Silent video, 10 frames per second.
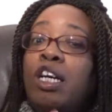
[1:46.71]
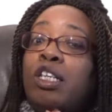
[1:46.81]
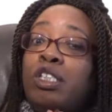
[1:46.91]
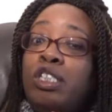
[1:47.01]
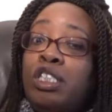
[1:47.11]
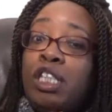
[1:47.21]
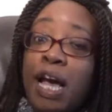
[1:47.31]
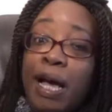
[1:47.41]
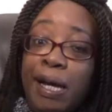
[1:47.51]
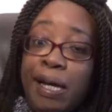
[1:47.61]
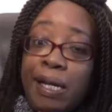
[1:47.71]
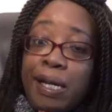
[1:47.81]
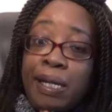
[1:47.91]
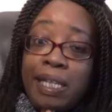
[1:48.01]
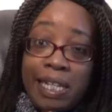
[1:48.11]

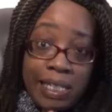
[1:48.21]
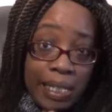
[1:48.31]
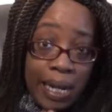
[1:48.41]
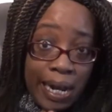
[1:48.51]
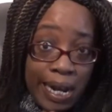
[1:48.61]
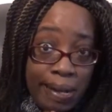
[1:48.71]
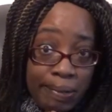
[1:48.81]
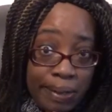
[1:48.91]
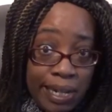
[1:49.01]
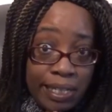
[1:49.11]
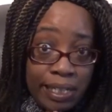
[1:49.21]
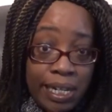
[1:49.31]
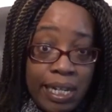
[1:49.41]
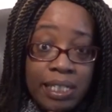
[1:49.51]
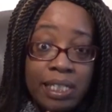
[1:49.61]
So this time I'm going to do
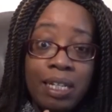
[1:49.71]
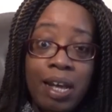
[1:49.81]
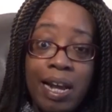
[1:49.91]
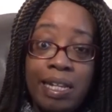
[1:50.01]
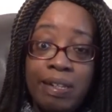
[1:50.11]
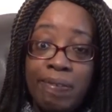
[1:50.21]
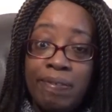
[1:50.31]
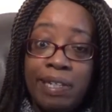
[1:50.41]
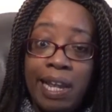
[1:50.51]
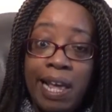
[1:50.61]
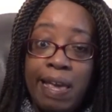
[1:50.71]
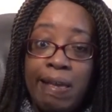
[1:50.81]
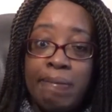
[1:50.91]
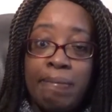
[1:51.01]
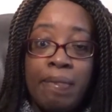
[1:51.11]
it slightly
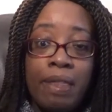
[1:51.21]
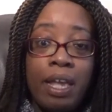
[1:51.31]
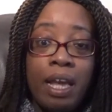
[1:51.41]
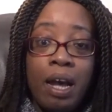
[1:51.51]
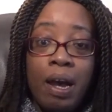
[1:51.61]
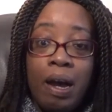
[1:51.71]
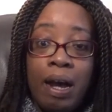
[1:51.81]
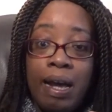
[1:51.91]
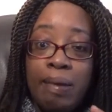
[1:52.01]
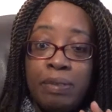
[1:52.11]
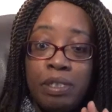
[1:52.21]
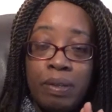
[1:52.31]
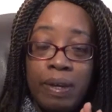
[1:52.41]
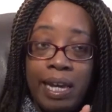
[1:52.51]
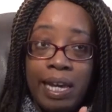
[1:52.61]
differently. I'm
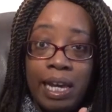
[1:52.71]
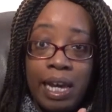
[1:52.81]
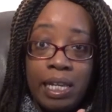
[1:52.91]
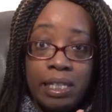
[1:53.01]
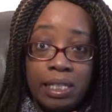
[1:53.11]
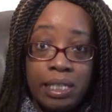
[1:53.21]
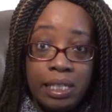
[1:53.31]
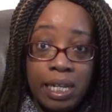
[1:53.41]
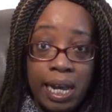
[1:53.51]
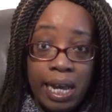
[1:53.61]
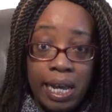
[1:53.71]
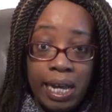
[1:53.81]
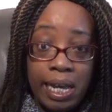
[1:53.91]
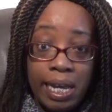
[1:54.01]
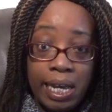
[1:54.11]
doing
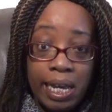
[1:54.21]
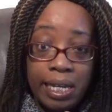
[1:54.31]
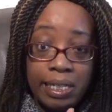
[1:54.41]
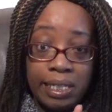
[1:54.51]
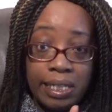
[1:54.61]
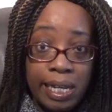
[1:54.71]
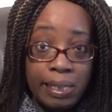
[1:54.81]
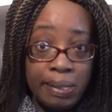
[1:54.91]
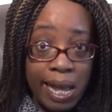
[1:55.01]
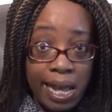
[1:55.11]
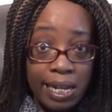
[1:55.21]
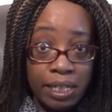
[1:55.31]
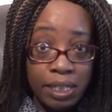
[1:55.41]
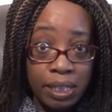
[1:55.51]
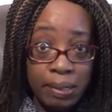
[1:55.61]
a
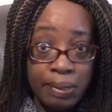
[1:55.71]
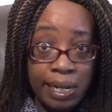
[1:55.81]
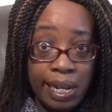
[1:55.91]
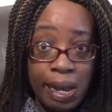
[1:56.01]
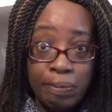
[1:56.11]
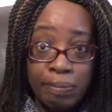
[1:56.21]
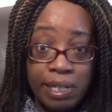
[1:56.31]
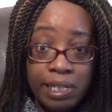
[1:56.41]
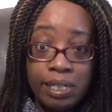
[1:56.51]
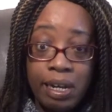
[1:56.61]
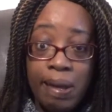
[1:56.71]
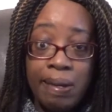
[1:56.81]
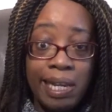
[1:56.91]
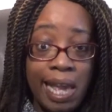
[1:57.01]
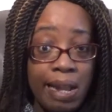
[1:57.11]
6-page mini album this time
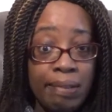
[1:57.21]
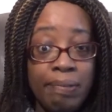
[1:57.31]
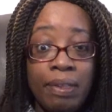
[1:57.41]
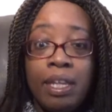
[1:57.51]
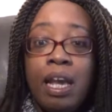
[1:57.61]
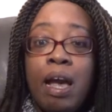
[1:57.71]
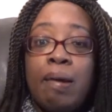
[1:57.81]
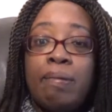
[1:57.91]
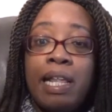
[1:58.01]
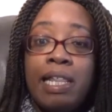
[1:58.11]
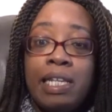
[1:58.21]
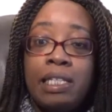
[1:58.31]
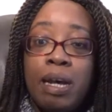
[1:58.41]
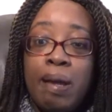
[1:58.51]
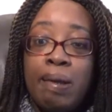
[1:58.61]
again, but this
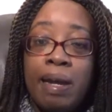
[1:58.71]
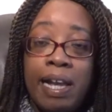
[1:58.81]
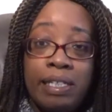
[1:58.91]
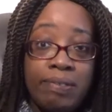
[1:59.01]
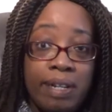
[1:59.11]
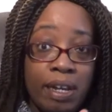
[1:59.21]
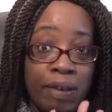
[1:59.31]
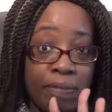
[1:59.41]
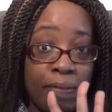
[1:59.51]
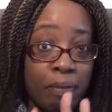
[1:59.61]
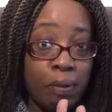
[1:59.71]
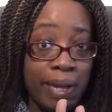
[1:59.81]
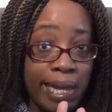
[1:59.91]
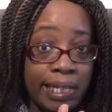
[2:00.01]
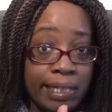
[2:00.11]
time I'm going to run it over 4
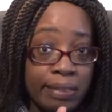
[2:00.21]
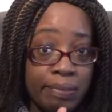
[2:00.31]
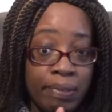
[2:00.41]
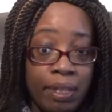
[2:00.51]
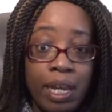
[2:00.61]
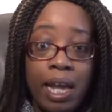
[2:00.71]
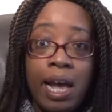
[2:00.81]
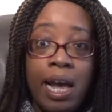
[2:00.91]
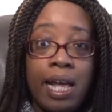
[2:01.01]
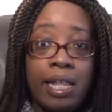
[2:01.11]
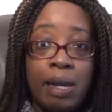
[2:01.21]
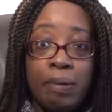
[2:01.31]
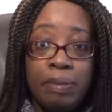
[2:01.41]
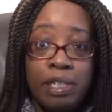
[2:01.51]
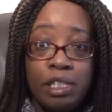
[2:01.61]
weeks, and there
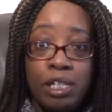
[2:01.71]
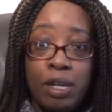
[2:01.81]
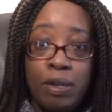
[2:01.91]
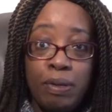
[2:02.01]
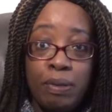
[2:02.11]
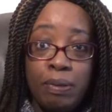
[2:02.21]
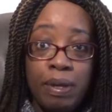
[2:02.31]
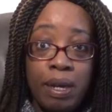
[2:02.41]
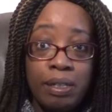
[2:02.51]
will be 2